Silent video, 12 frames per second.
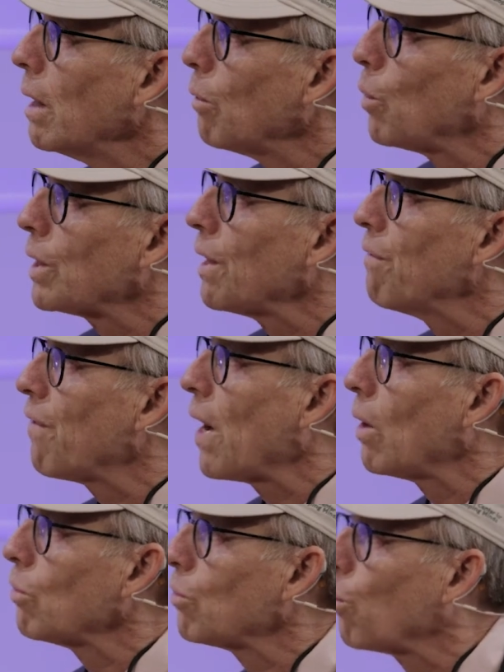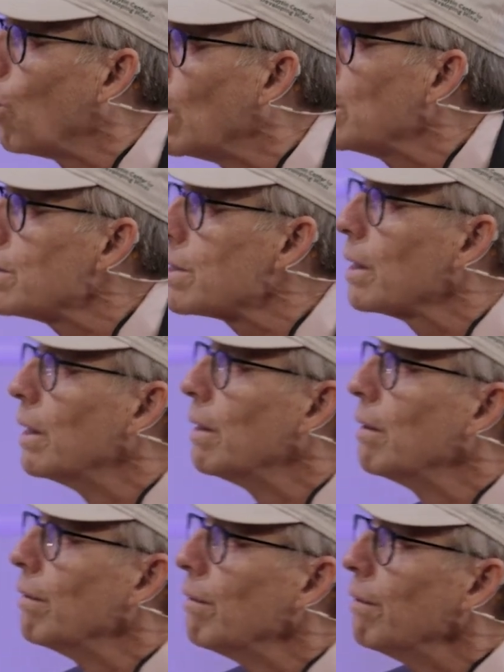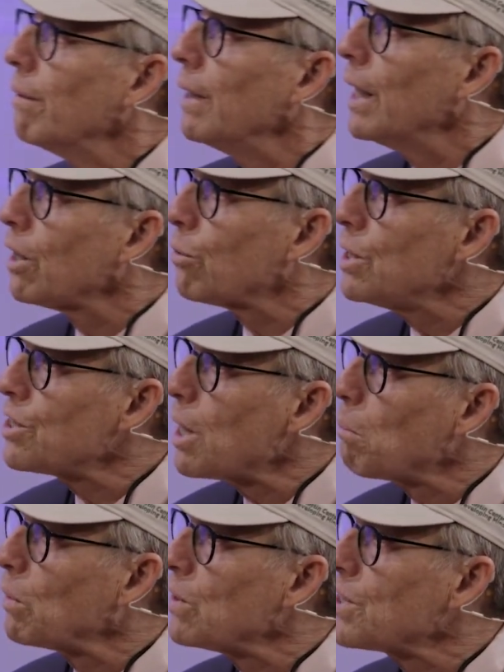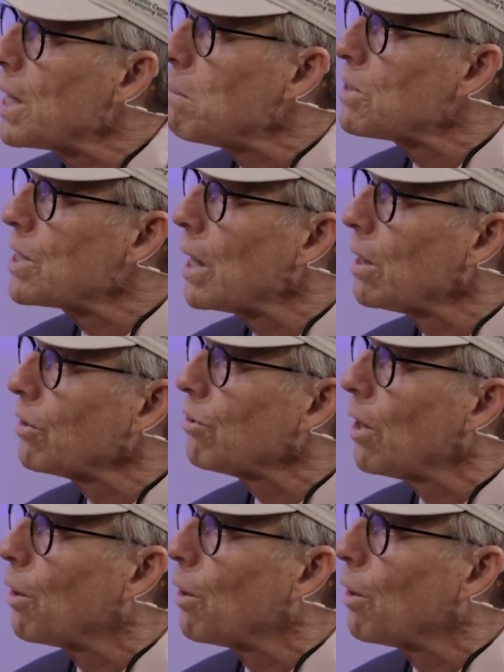And what they found was increased number of stem cells